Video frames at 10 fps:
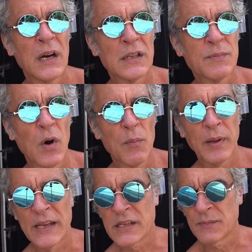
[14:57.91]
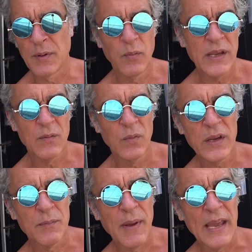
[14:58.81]
small places, but we
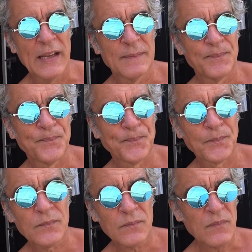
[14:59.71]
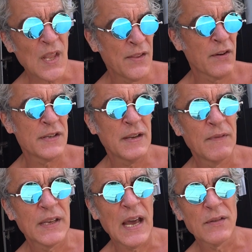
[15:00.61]
could make it. And there is even
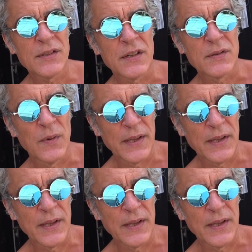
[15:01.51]
a downstairs one